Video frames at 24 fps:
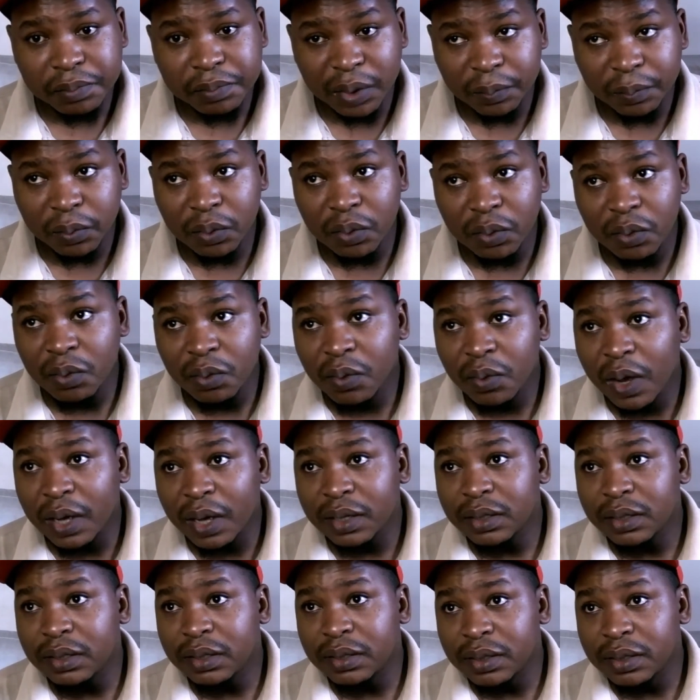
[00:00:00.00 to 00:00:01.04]
people who
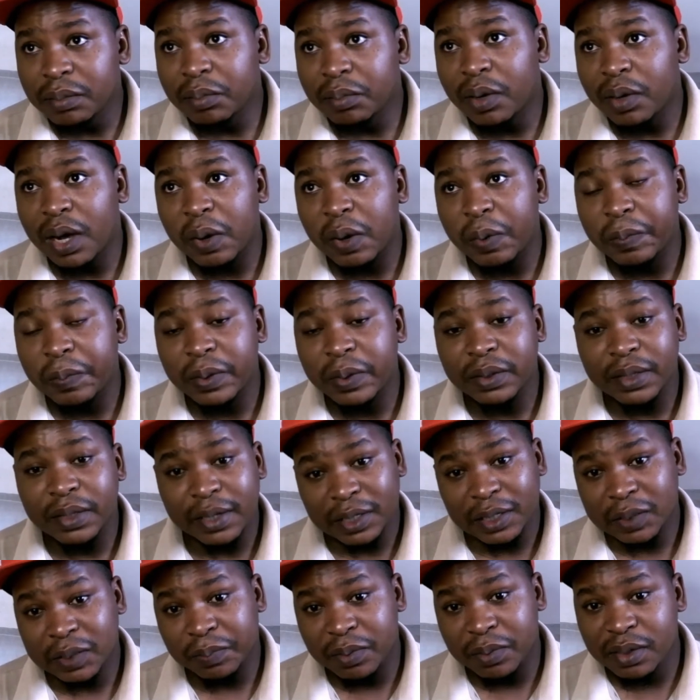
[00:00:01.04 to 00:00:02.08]
are in Zimbabwe,
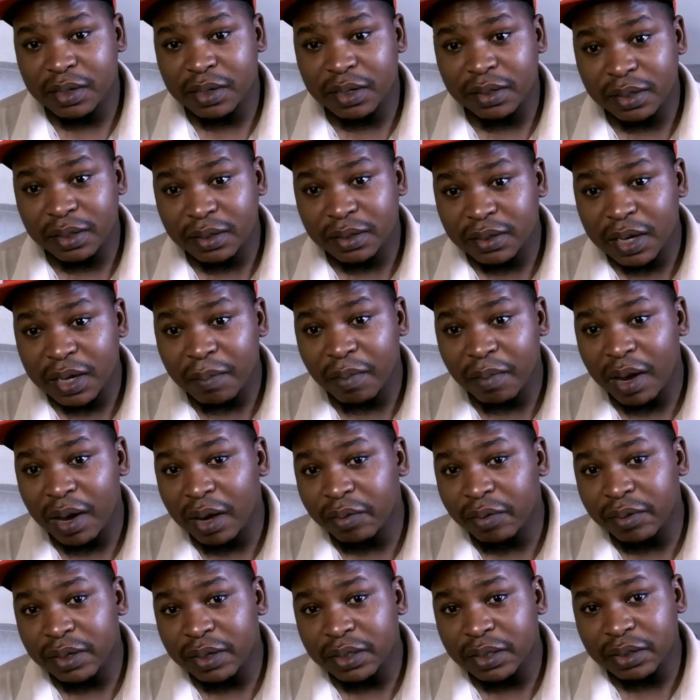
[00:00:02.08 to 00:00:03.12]
they are speaking the same
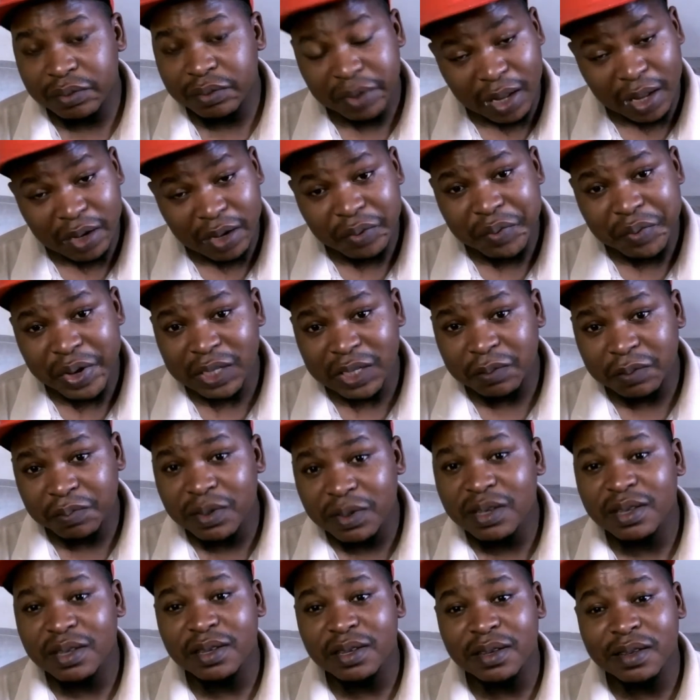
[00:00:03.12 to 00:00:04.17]
language that we are
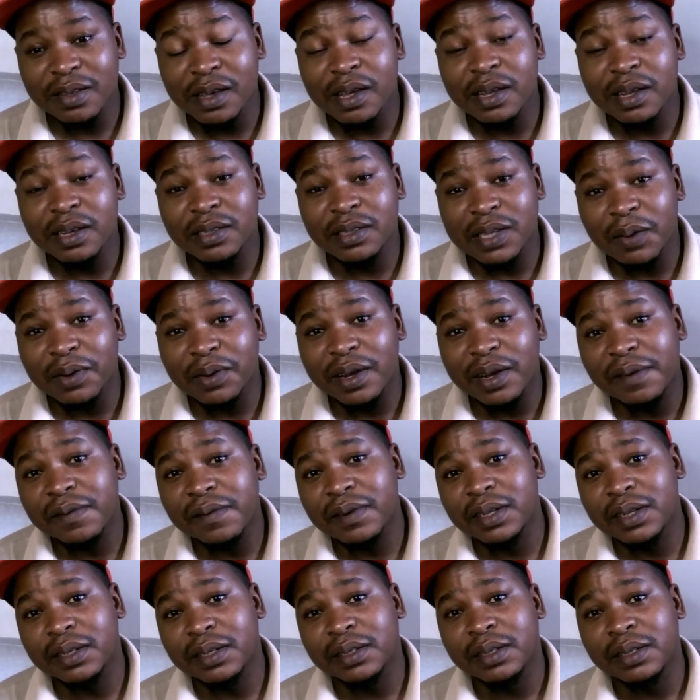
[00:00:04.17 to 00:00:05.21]
speaking here in South
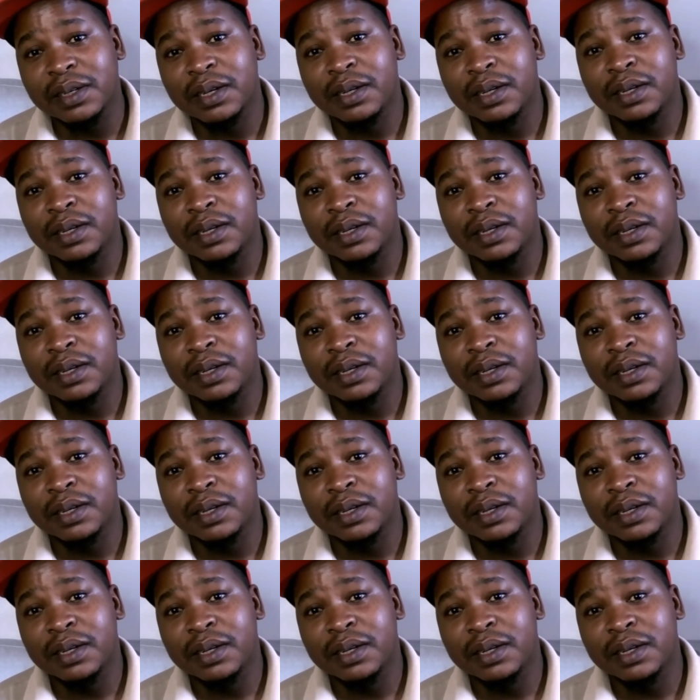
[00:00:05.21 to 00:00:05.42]
Africa.